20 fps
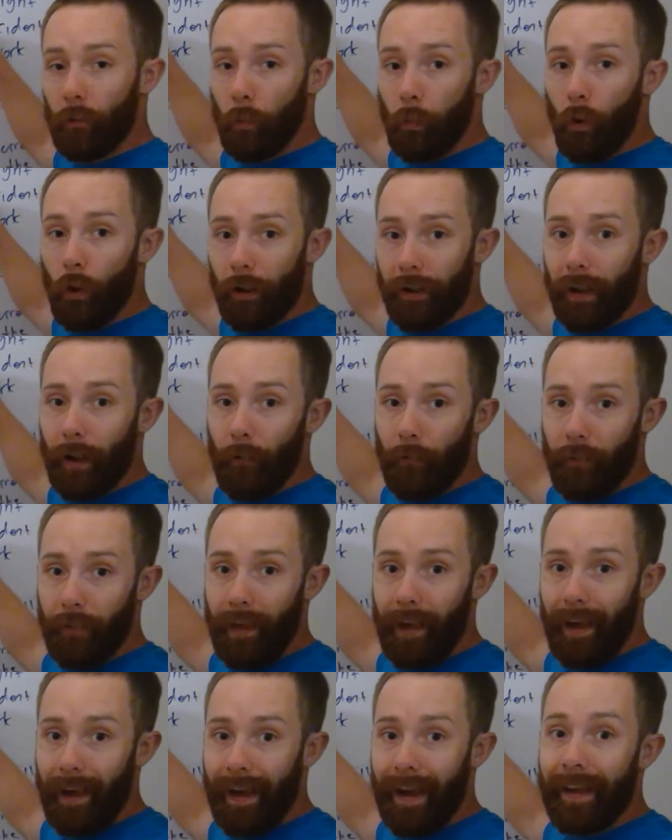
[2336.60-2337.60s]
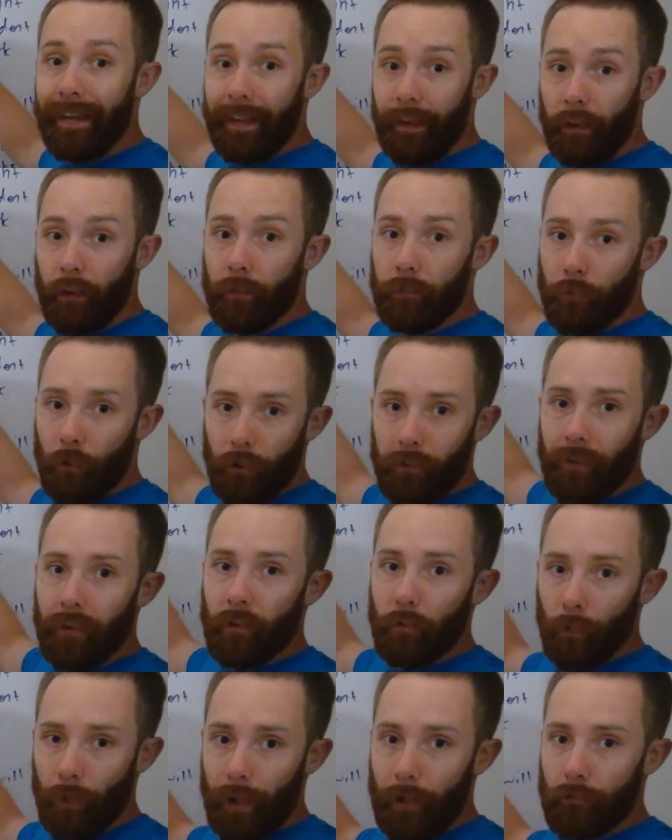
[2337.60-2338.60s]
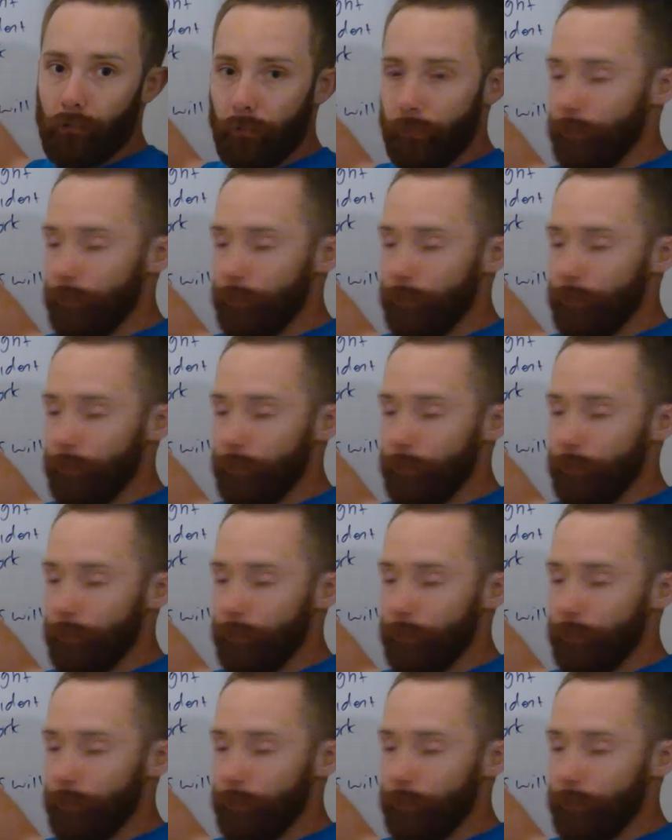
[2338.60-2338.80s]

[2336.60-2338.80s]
work out that and then convert it into electron